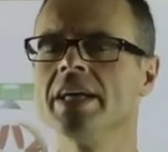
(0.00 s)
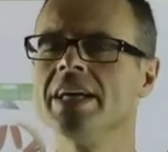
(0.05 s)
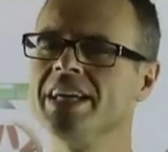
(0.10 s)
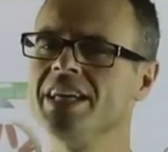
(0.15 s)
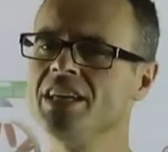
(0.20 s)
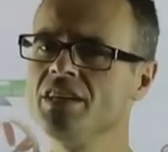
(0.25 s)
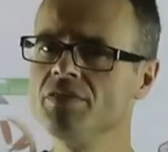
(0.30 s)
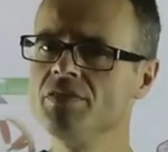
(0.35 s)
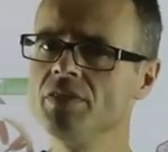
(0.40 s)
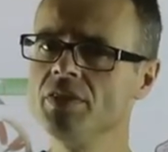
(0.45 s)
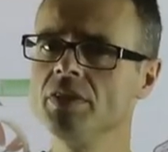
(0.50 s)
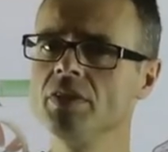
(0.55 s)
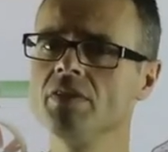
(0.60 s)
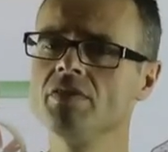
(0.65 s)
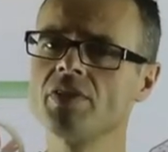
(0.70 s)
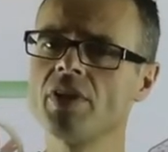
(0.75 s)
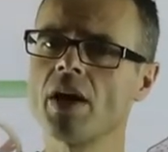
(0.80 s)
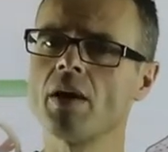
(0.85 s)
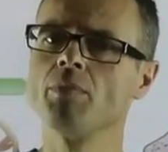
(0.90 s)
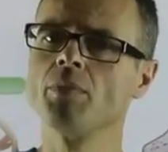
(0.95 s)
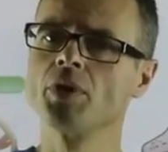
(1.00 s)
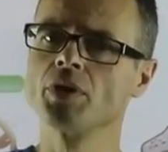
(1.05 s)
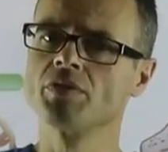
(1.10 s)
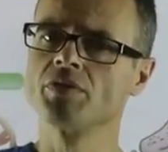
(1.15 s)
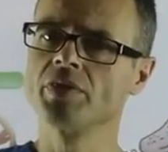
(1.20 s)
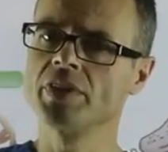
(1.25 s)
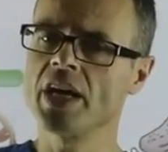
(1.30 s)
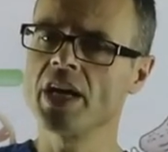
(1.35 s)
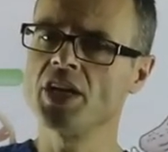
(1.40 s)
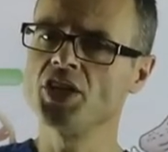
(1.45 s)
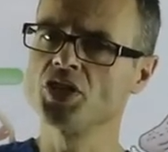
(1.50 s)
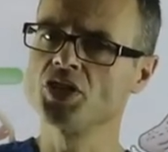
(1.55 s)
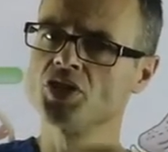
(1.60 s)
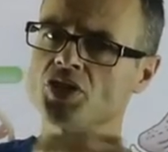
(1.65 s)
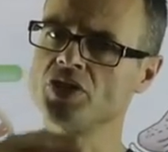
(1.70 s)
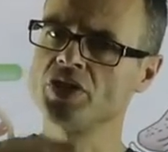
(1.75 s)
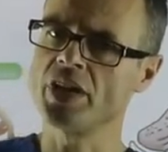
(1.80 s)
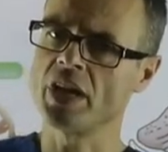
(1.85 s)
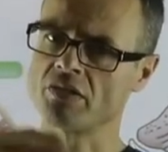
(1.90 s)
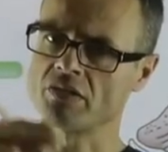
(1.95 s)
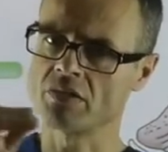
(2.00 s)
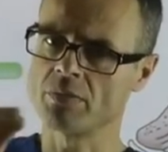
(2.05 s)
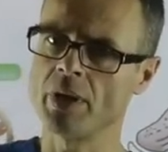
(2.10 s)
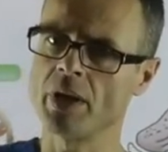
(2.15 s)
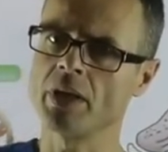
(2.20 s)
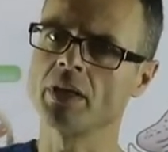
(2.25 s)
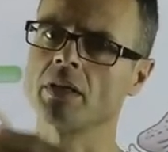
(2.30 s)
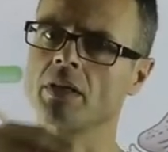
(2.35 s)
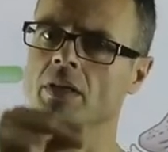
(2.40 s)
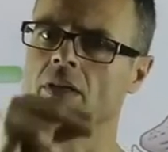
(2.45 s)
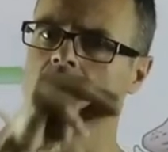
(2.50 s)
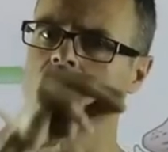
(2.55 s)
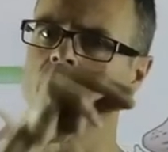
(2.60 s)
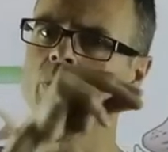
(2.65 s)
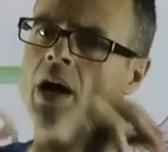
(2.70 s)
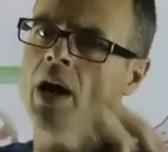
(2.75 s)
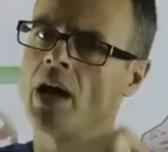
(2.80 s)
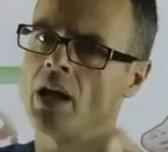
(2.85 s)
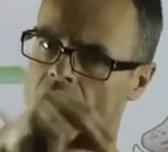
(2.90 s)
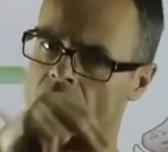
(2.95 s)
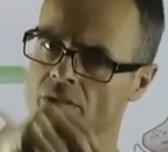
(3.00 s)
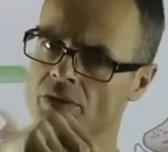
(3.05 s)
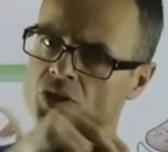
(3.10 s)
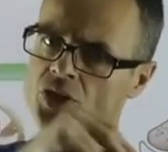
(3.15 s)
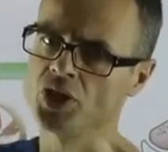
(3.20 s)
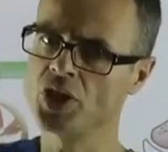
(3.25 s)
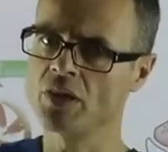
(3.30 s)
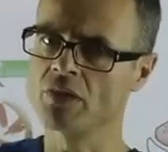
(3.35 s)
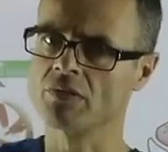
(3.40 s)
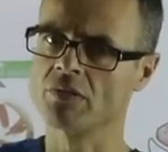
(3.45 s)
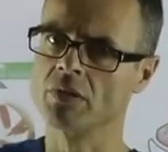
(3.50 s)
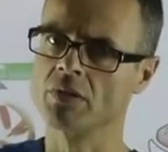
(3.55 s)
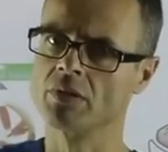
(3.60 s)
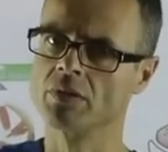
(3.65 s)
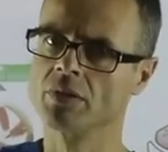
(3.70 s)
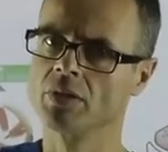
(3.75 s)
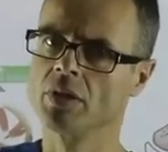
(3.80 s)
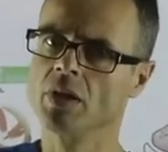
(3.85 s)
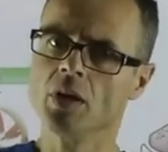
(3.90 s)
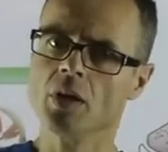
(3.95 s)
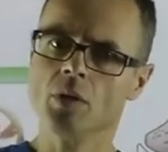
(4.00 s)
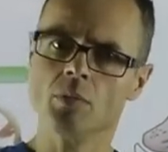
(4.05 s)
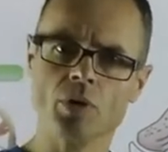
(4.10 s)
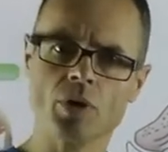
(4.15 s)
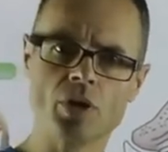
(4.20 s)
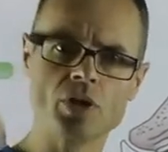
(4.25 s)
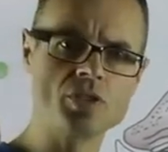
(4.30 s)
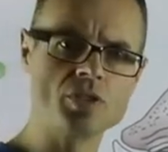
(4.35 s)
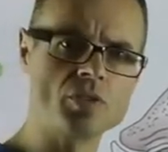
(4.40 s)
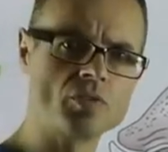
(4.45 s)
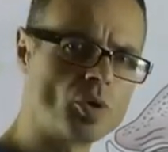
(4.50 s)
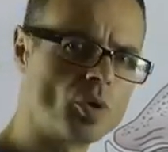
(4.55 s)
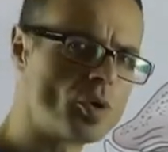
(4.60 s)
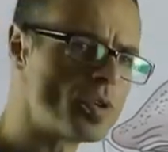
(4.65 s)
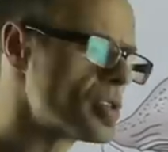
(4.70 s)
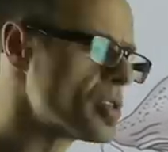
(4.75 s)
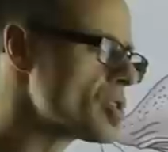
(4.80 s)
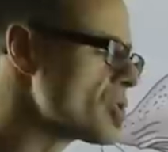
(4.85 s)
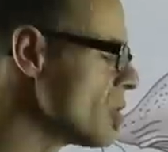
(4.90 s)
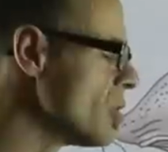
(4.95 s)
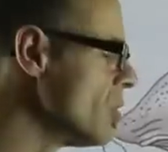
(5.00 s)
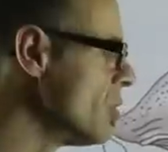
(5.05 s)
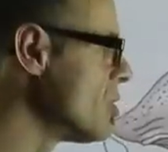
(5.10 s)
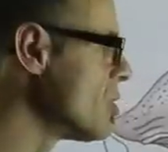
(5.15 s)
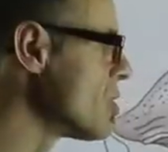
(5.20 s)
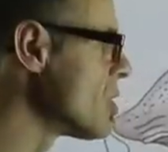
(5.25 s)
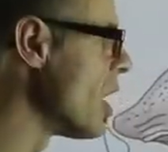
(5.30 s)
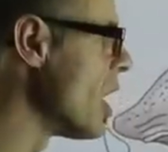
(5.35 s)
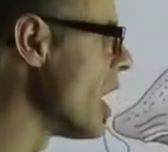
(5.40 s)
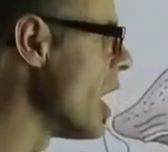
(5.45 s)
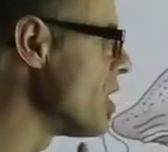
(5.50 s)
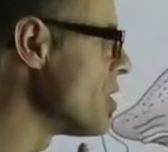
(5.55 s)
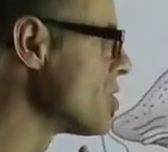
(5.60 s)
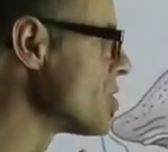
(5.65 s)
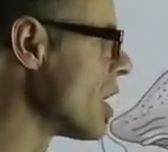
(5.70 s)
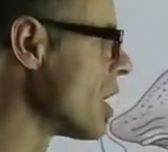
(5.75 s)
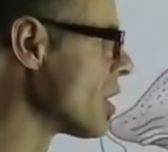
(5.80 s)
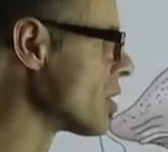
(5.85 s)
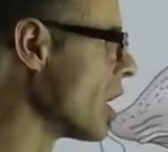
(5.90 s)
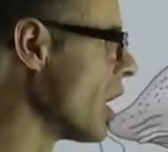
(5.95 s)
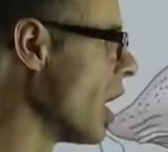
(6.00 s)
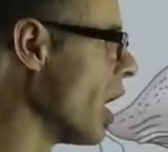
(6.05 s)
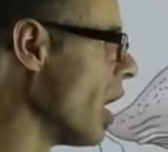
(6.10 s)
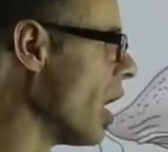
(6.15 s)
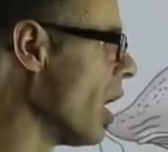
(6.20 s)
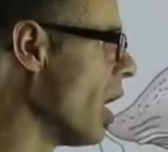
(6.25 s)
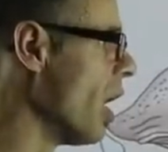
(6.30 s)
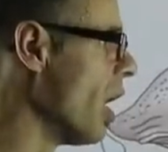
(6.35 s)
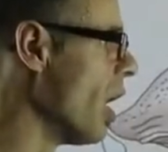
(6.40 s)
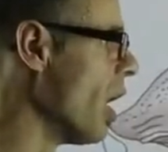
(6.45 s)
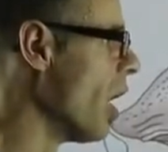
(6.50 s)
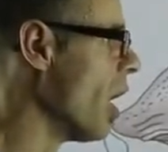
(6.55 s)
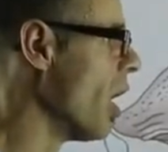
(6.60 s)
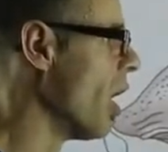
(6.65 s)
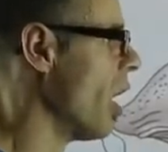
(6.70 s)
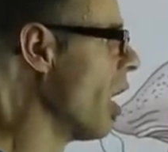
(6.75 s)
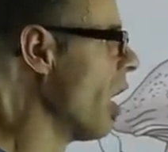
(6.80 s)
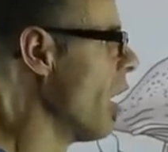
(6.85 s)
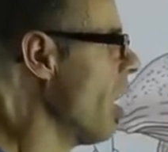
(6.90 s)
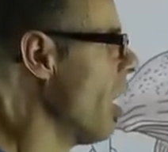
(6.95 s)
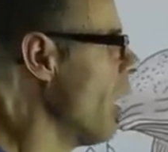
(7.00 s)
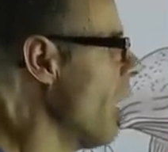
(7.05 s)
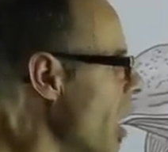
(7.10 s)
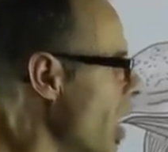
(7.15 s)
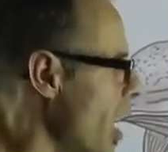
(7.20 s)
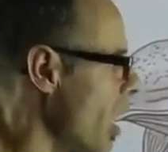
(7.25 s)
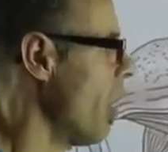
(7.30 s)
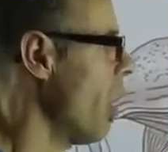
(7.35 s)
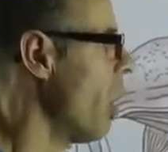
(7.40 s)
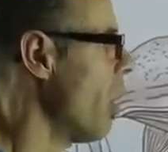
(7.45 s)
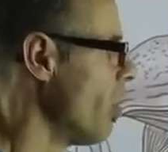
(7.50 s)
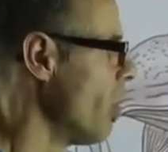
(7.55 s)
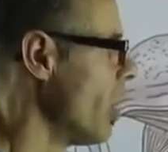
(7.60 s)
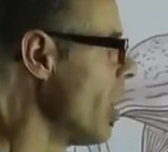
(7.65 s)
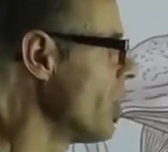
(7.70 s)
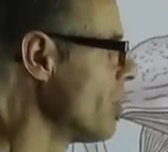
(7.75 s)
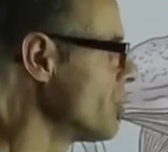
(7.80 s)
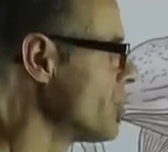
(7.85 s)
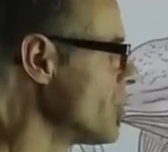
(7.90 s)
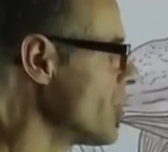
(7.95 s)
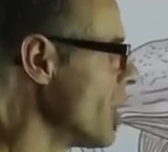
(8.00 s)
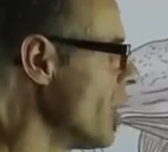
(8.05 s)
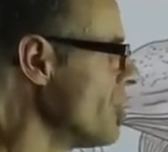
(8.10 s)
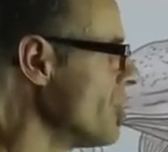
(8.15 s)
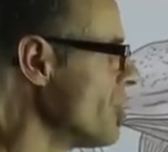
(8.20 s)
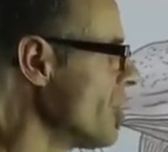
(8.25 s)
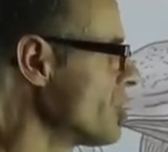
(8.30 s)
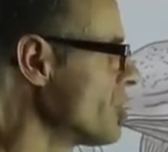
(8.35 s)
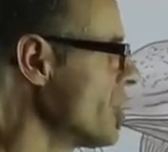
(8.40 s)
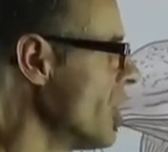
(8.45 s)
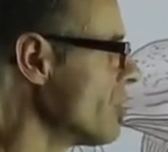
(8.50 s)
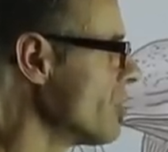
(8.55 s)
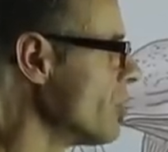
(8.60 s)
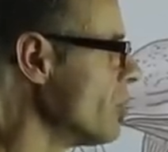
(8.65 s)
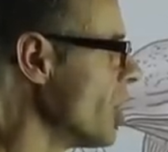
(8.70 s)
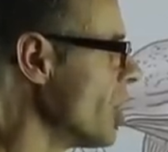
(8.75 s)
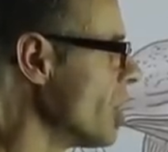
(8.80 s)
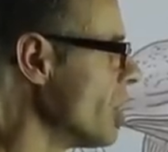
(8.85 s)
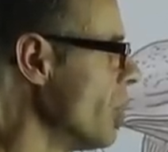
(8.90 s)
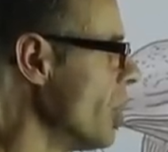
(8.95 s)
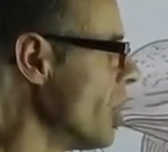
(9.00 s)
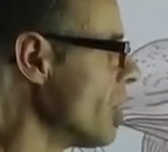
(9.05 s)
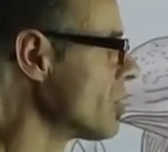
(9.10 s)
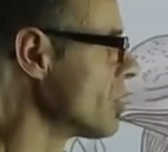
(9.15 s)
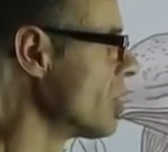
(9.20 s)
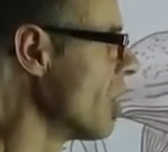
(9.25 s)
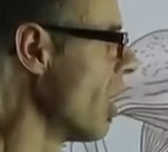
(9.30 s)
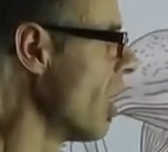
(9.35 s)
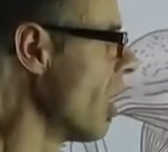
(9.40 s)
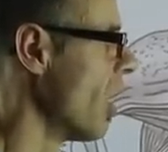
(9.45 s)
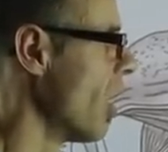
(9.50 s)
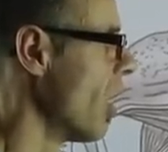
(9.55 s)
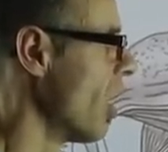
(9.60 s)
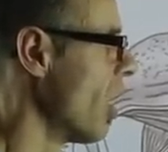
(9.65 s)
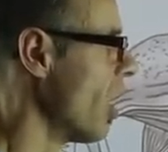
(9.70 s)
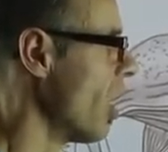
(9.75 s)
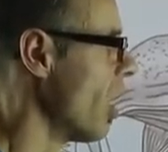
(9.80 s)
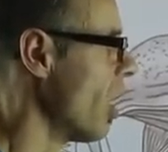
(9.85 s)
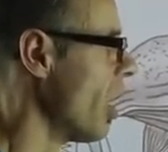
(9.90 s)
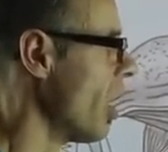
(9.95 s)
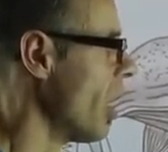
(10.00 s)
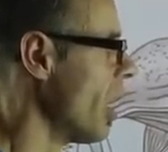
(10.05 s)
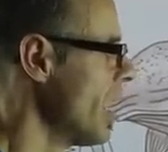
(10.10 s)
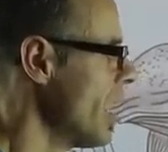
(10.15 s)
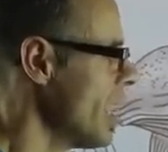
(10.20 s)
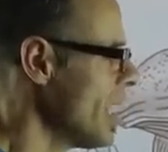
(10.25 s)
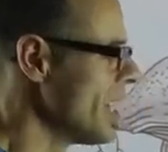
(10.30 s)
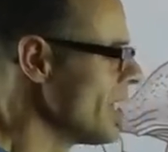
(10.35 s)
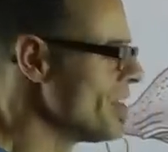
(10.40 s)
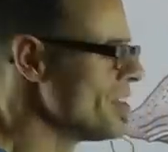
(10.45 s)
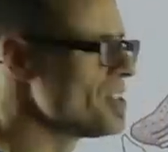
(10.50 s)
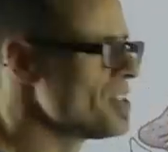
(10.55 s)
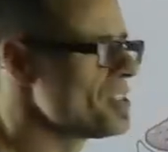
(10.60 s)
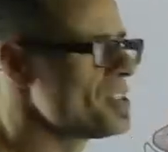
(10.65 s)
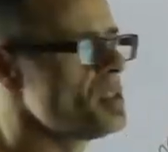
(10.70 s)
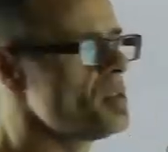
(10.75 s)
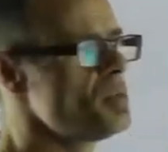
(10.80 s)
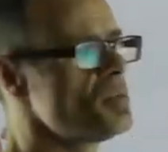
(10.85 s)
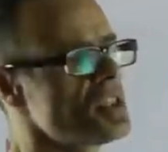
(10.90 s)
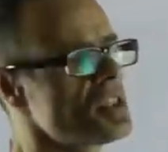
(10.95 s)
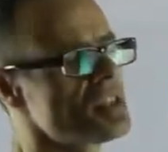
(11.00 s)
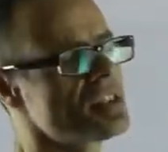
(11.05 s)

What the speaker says: even if that modification is detrimental to our health in general. Because, of course, as soon as our head's held here, we have to change our general body posture. And this seems